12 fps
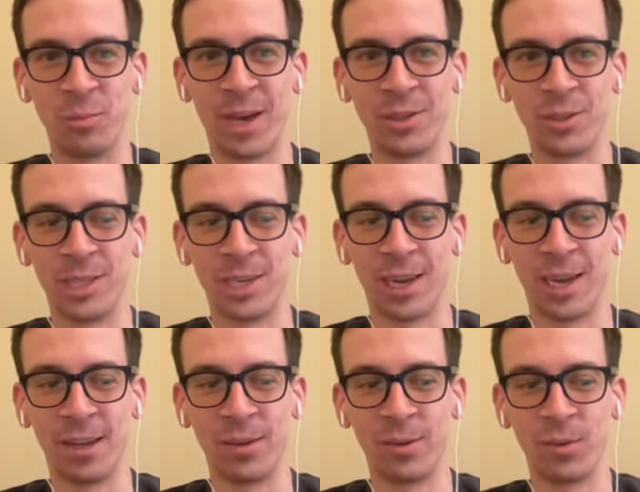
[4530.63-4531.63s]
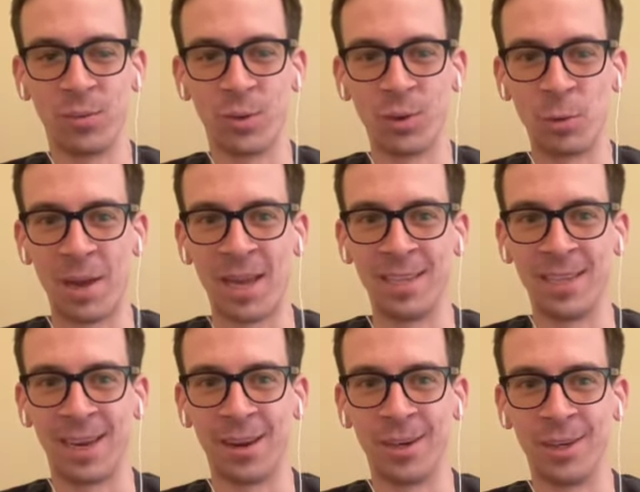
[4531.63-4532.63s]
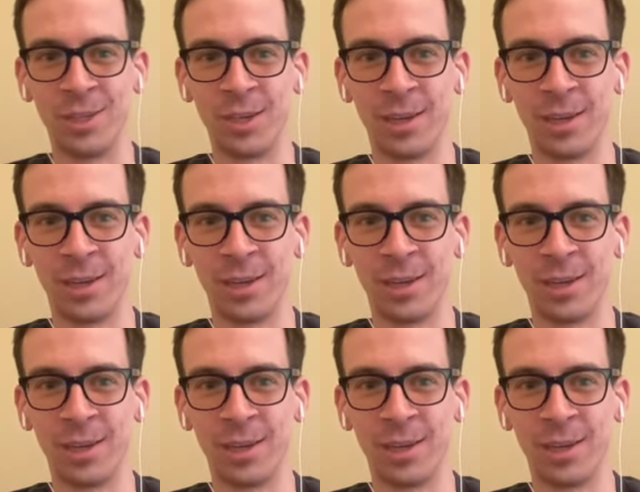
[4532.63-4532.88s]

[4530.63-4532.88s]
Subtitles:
but as you said, like for humanity at large,